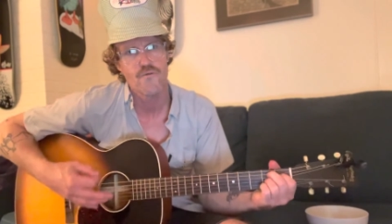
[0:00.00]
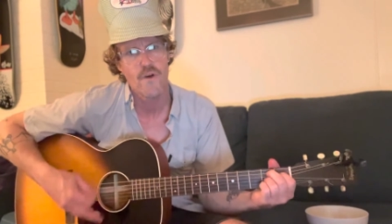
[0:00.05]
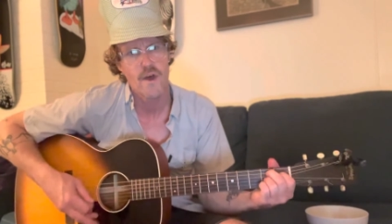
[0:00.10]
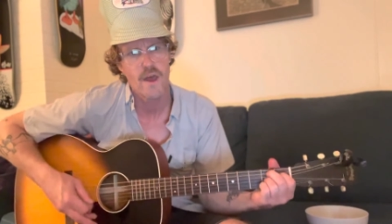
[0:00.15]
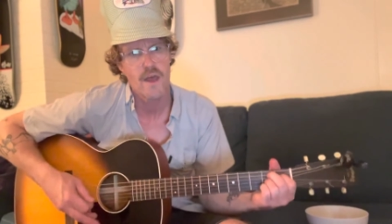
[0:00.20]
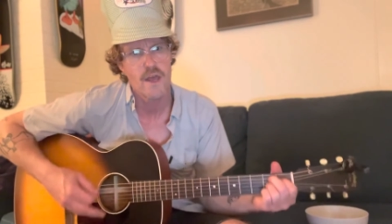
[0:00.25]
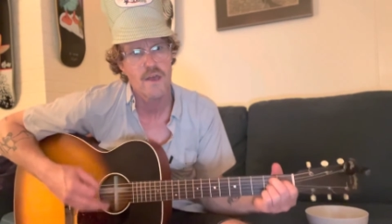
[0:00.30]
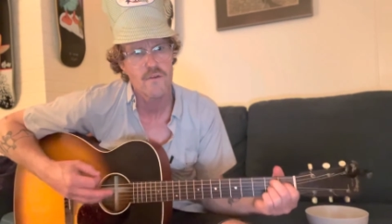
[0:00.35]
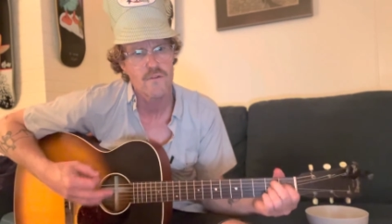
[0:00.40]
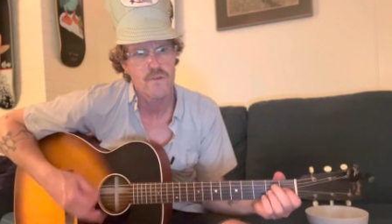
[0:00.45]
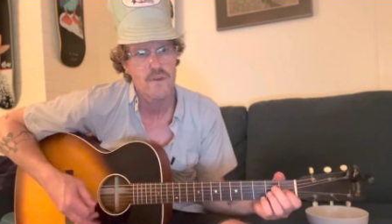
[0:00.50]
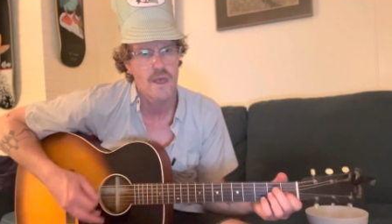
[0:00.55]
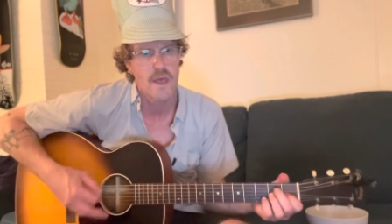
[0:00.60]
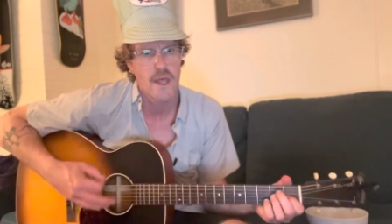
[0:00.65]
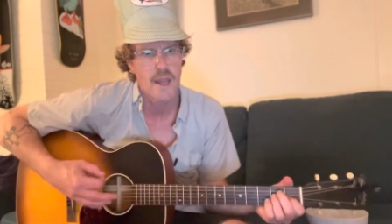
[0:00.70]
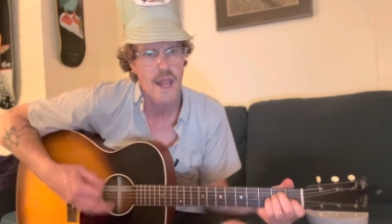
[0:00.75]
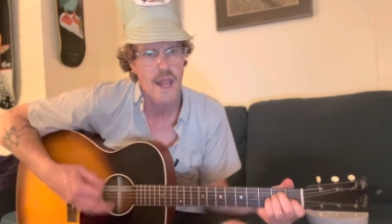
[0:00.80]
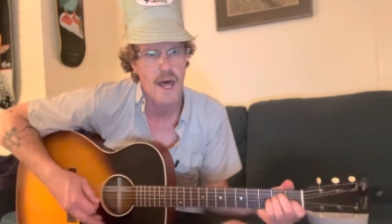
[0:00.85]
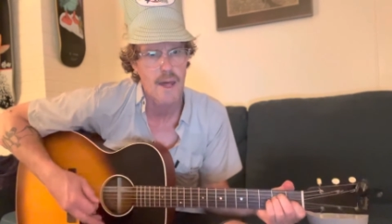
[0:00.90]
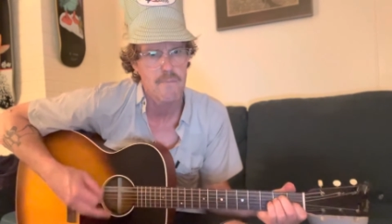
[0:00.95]
face
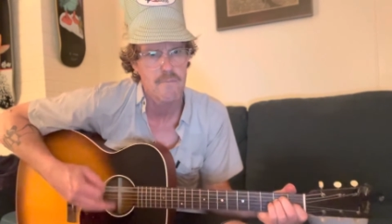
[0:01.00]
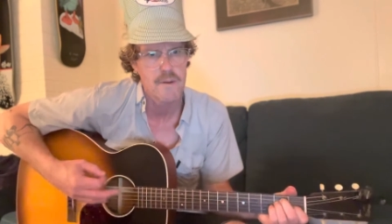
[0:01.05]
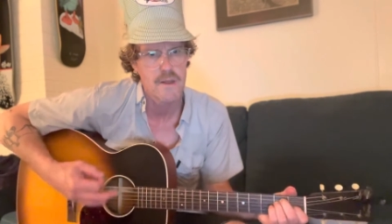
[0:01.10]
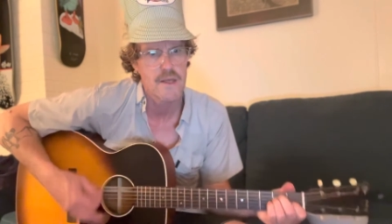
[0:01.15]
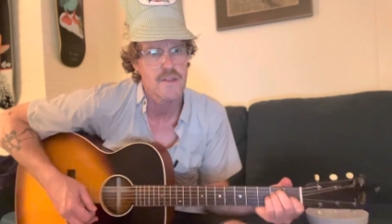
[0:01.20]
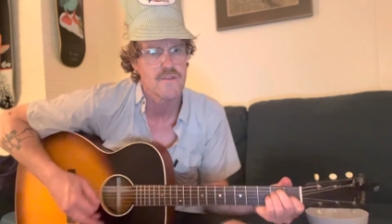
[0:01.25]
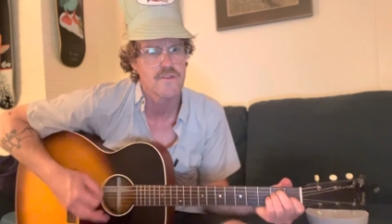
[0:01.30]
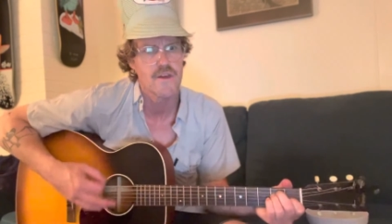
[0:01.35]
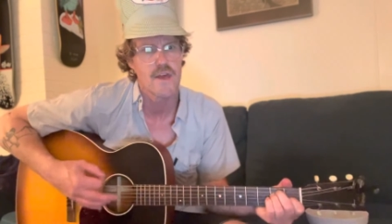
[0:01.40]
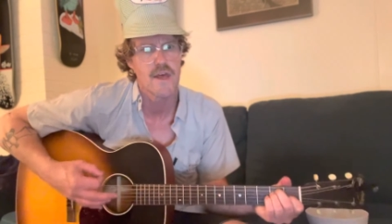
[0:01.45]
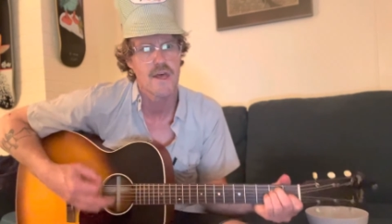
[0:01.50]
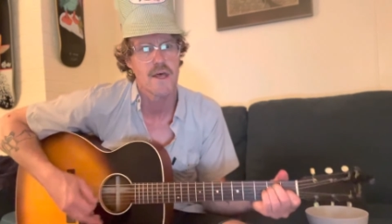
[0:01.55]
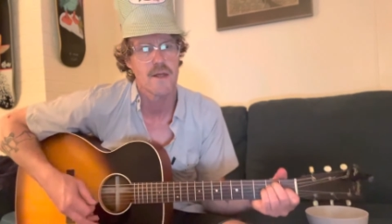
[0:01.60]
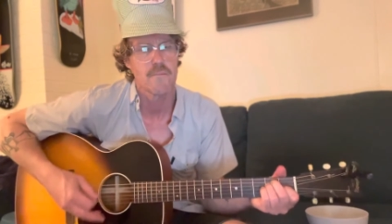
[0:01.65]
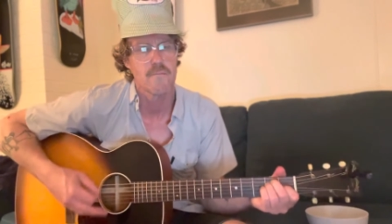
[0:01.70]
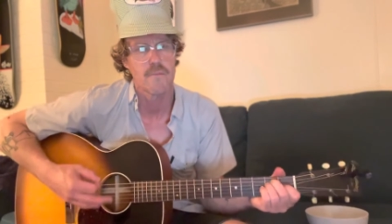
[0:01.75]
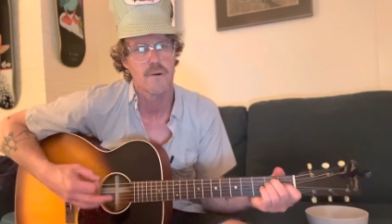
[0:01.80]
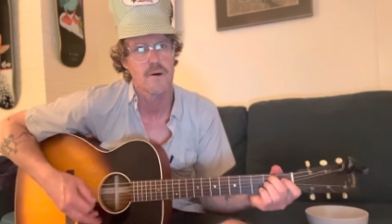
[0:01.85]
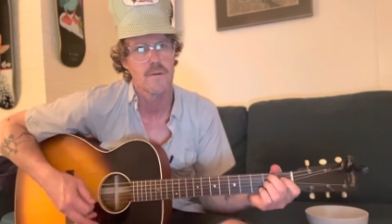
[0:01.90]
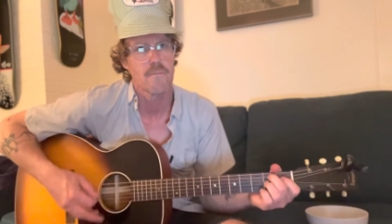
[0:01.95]
And I'd be
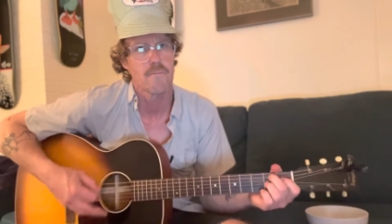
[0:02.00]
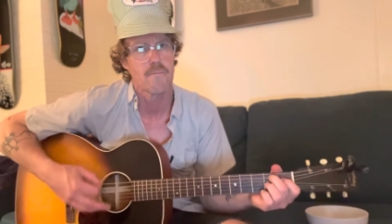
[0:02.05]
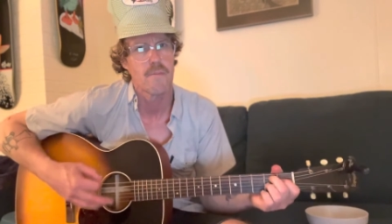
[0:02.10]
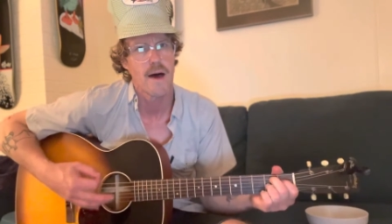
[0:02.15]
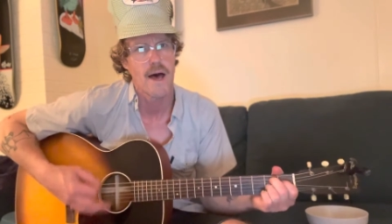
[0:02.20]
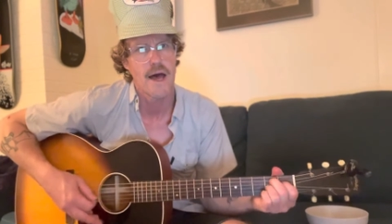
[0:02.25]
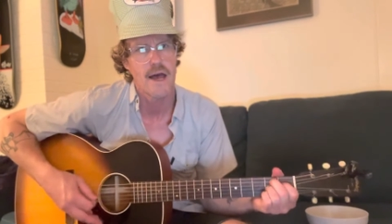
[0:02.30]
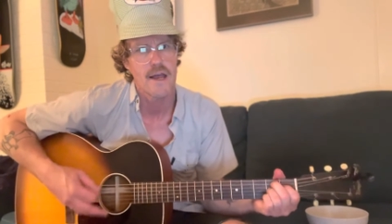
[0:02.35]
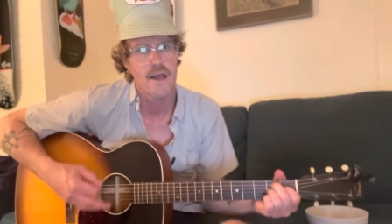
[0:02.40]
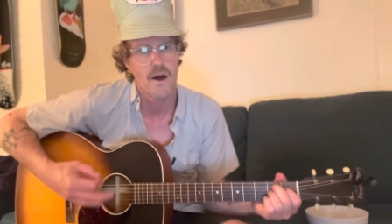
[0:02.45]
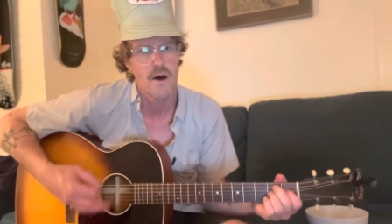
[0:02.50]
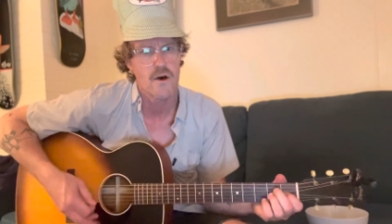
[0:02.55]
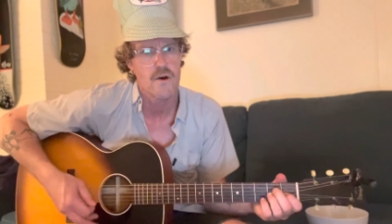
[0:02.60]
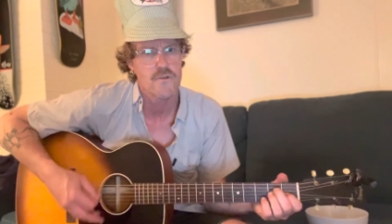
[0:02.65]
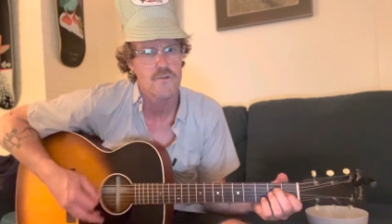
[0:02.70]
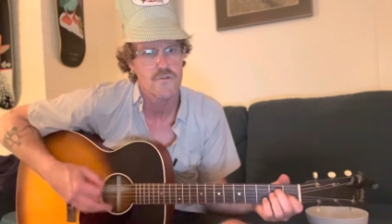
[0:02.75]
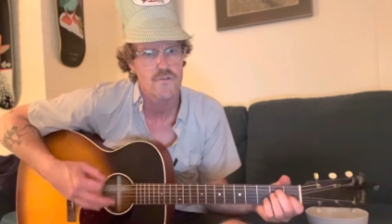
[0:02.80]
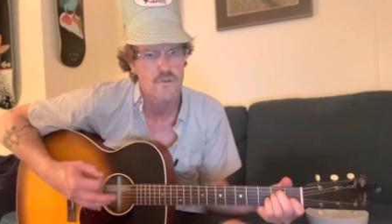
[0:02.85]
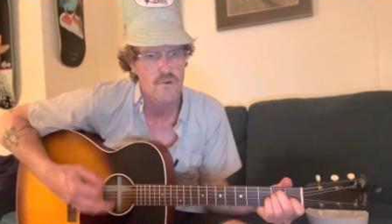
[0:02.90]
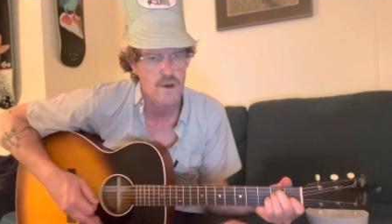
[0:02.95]
dead but by
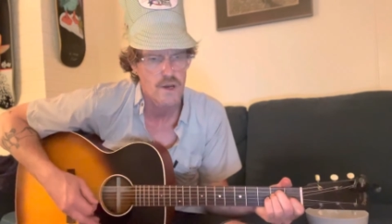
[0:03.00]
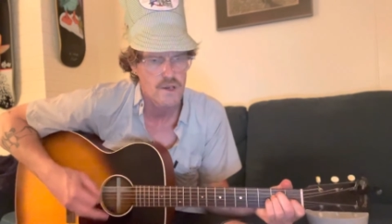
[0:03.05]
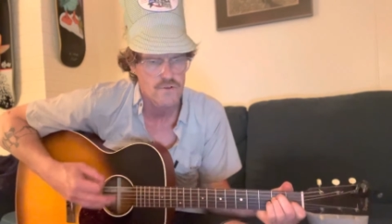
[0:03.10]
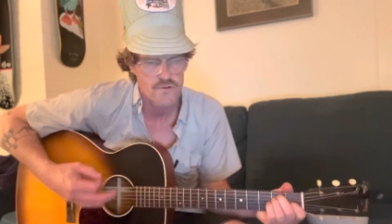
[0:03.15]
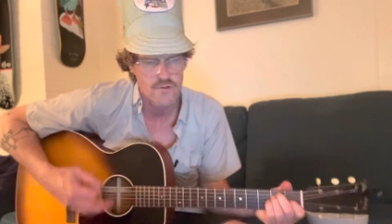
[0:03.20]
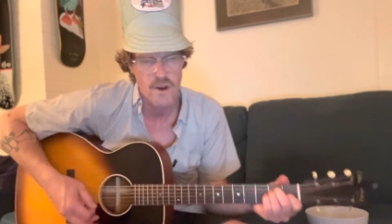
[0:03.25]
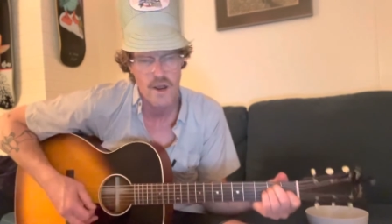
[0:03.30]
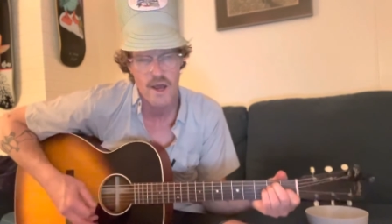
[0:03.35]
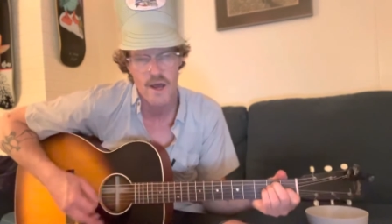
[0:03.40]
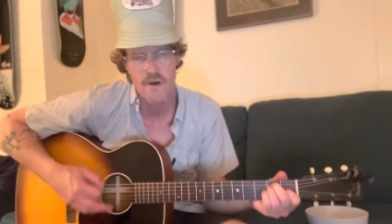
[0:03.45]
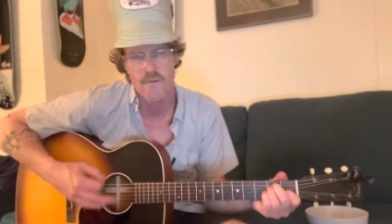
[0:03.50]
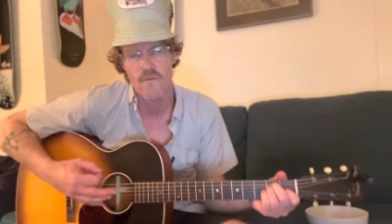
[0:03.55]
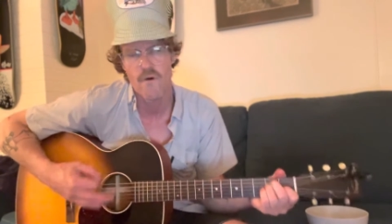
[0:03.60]
God's grace drive